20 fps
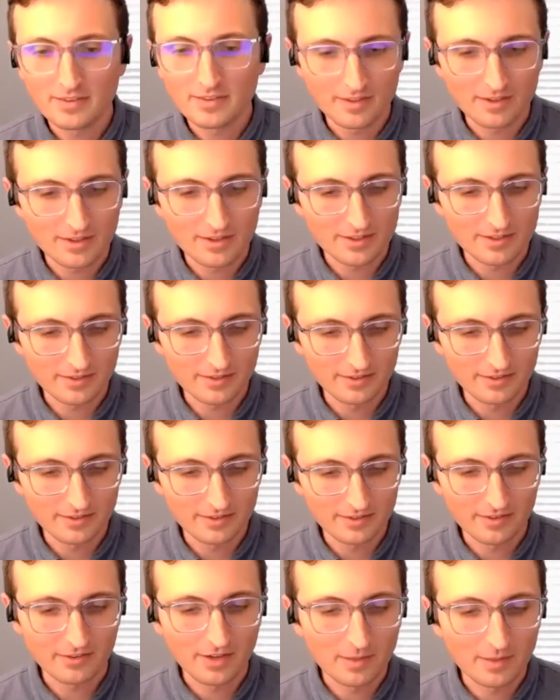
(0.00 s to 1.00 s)
the
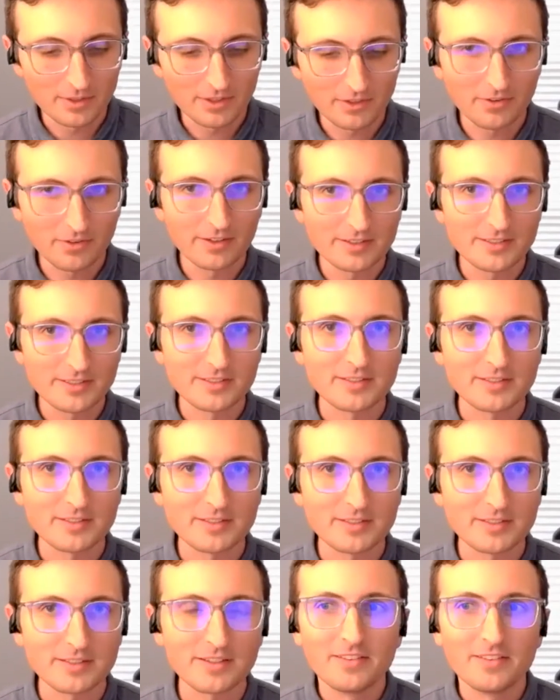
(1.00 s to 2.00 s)
climate crisis
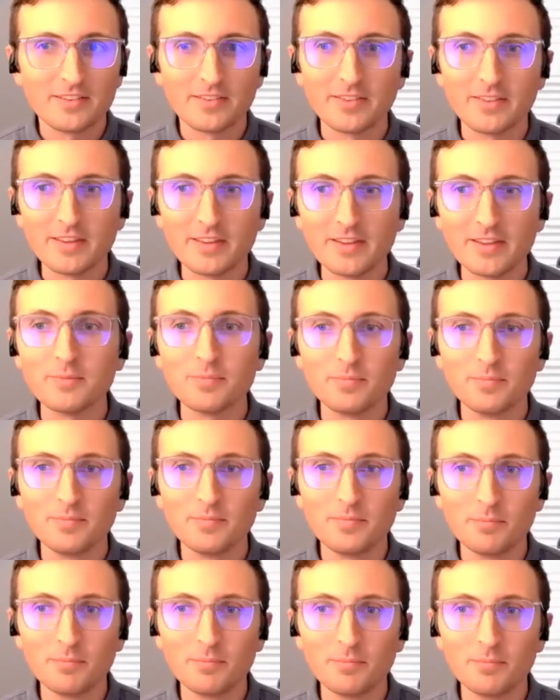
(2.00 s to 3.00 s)
is the
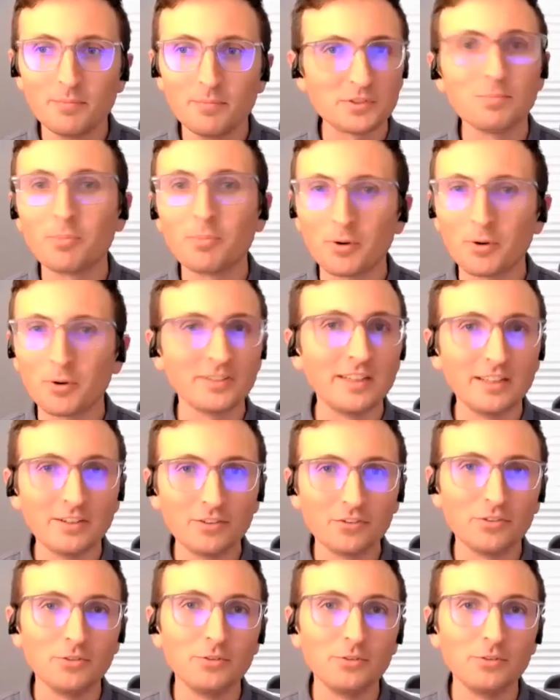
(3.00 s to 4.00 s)
most important
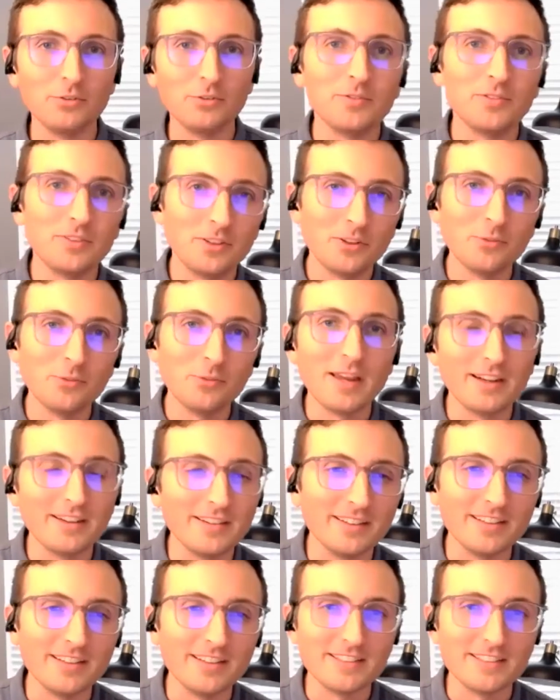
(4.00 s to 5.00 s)
issue
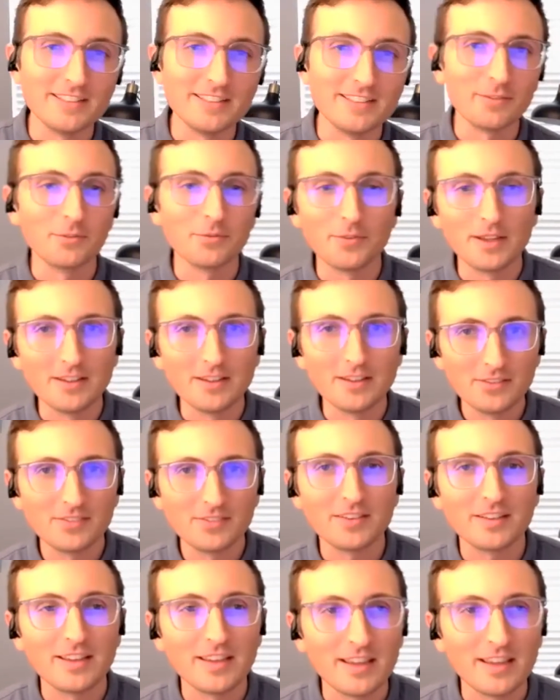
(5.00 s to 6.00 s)
humanity has ever
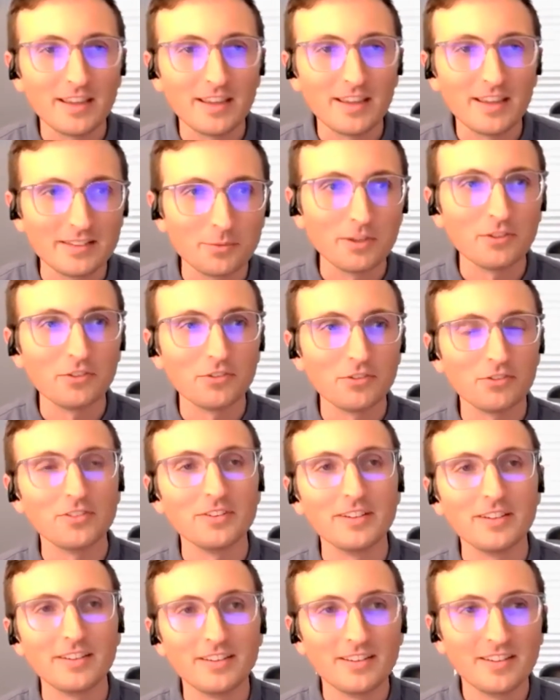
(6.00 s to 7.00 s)
faced, and we
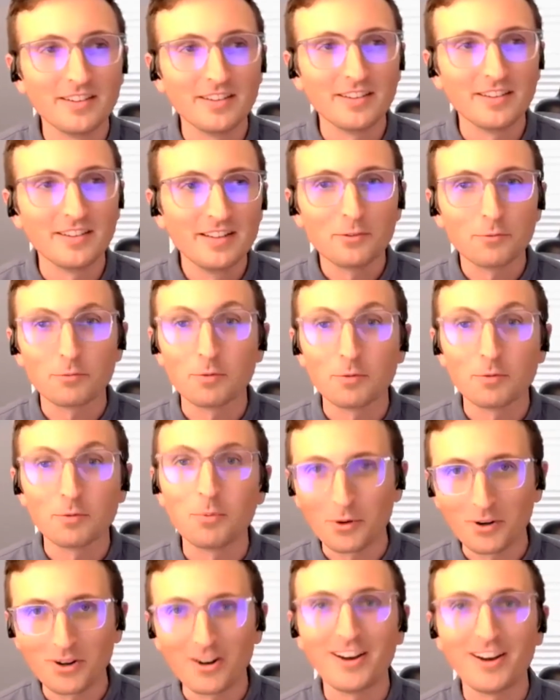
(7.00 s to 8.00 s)
should
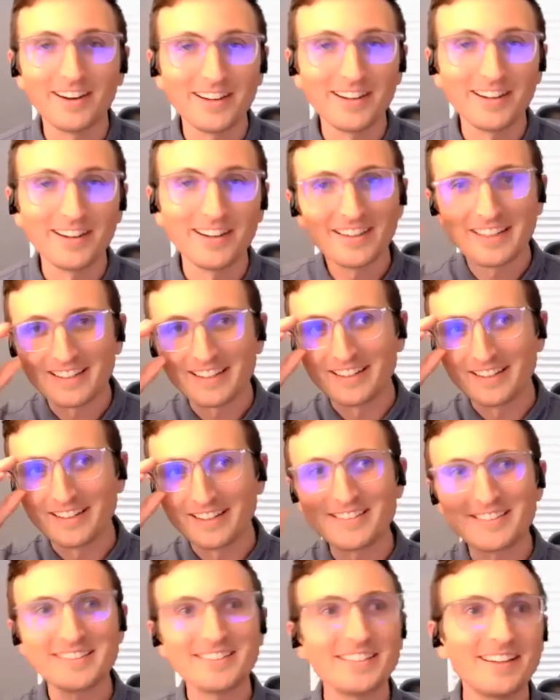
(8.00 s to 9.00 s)
report on it like it
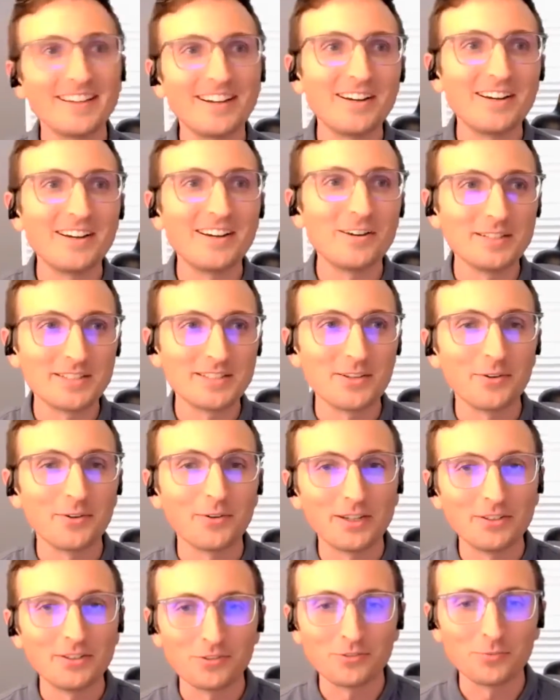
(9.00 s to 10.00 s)
is. And
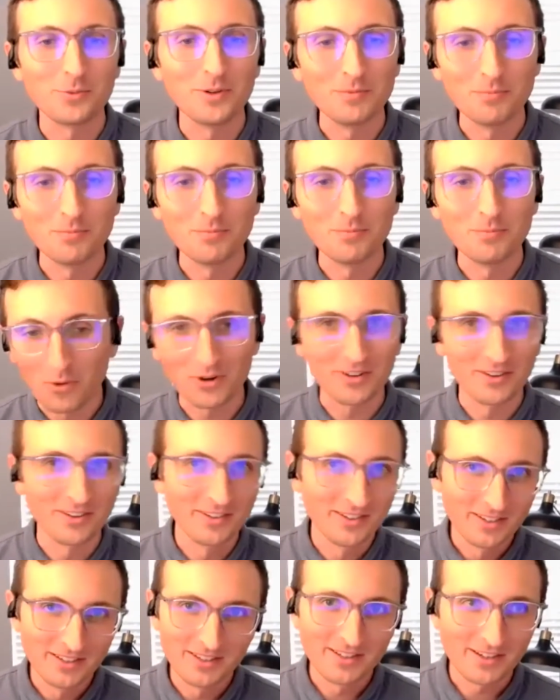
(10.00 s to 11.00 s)
so I just want
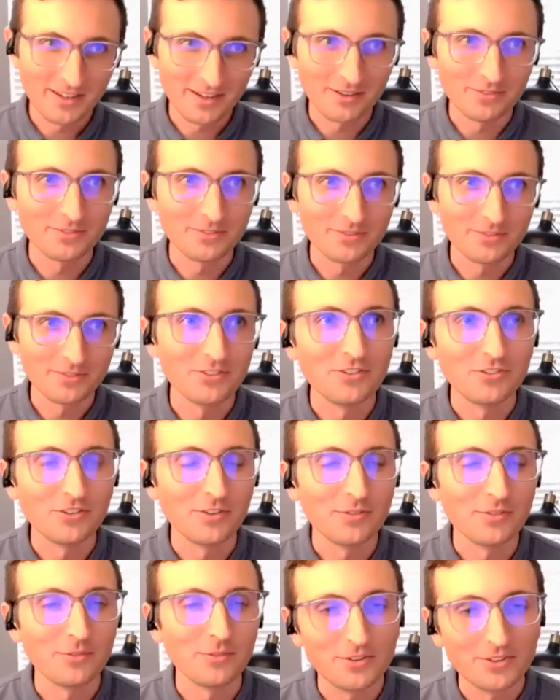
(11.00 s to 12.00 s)
more coverage
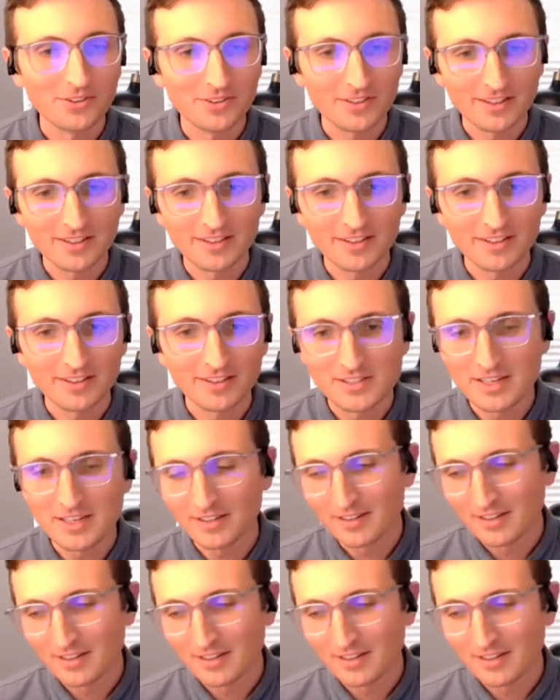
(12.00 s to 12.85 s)
in general. And